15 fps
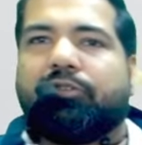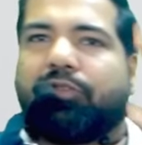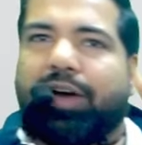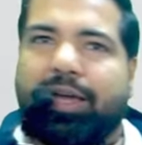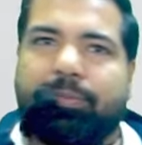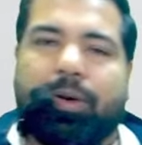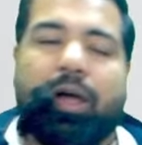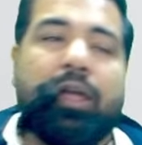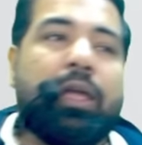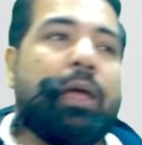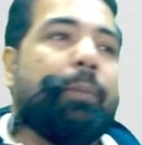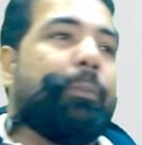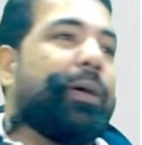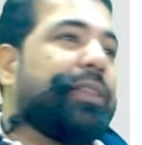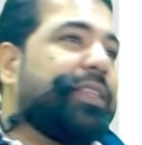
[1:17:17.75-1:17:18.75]
5 parts.
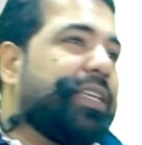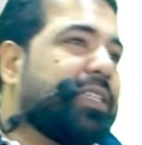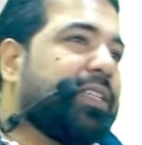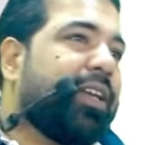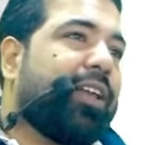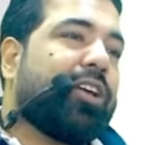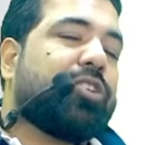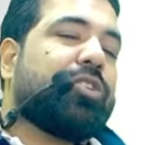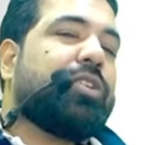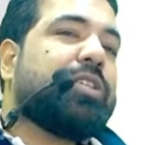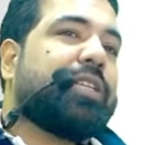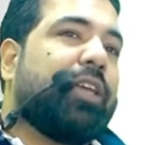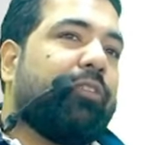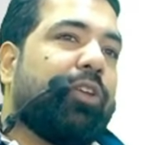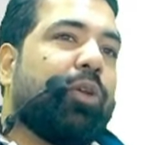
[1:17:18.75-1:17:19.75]
But this deduction
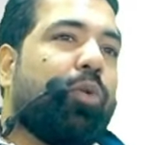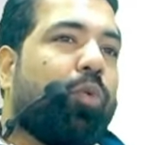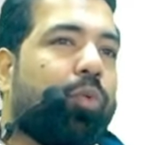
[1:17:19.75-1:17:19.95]
is given